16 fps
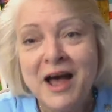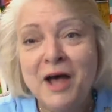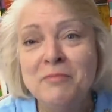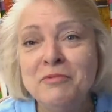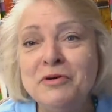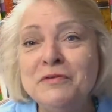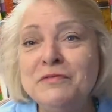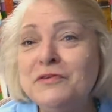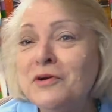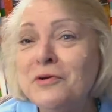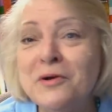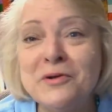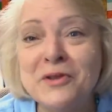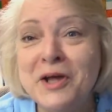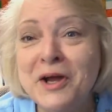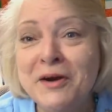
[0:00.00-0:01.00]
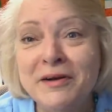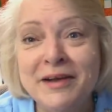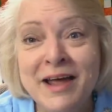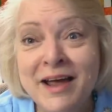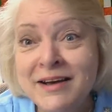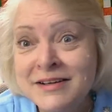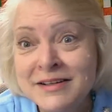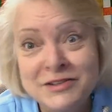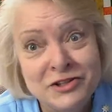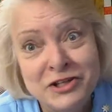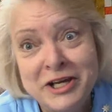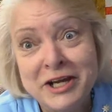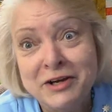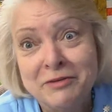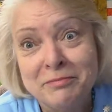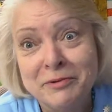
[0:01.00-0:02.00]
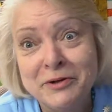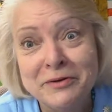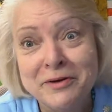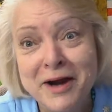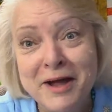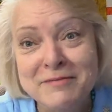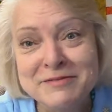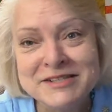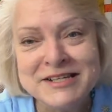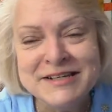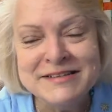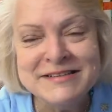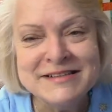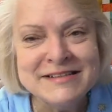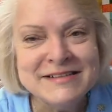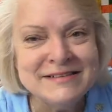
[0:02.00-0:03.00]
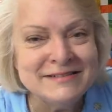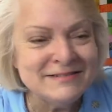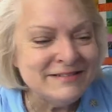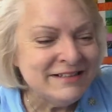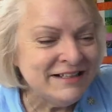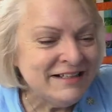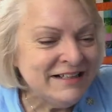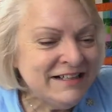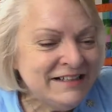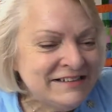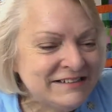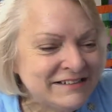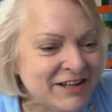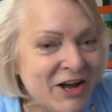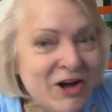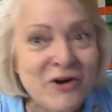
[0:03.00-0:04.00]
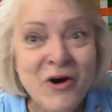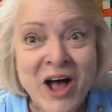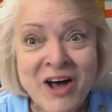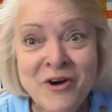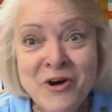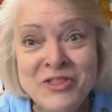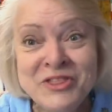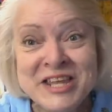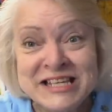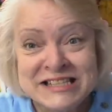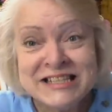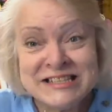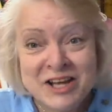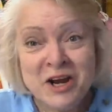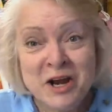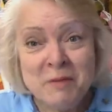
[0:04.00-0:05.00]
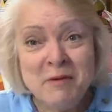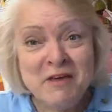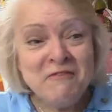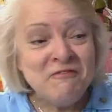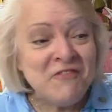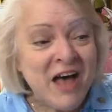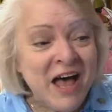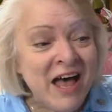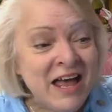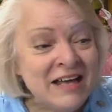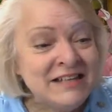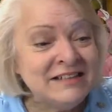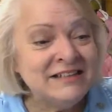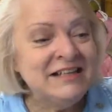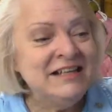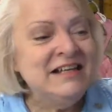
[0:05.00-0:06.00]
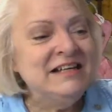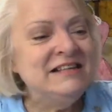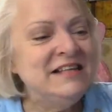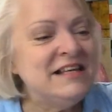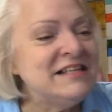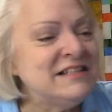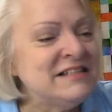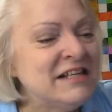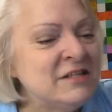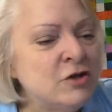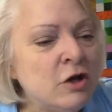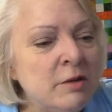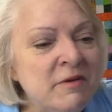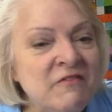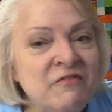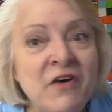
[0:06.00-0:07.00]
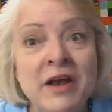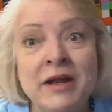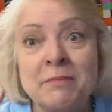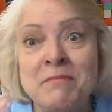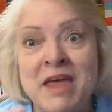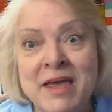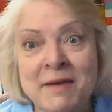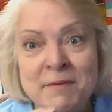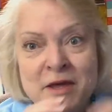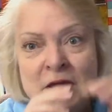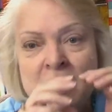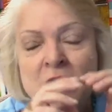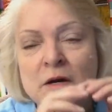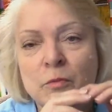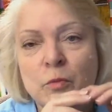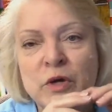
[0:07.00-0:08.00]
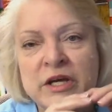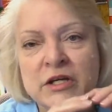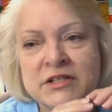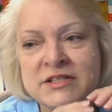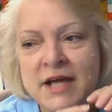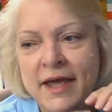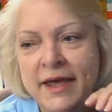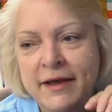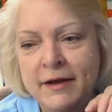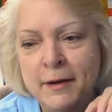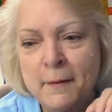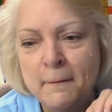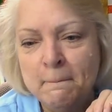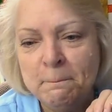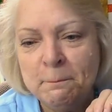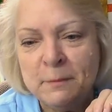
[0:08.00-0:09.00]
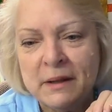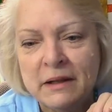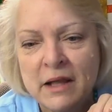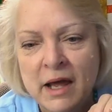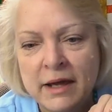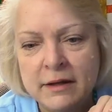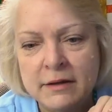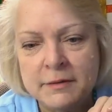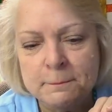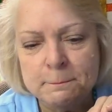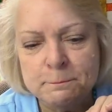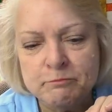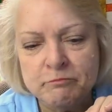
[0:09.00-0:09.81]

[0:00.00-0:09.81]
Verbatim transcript: I moved to North Carolina, and you get blue crabs here too. So this is going to be fun. This is going to be fun. And maybe we could take, like,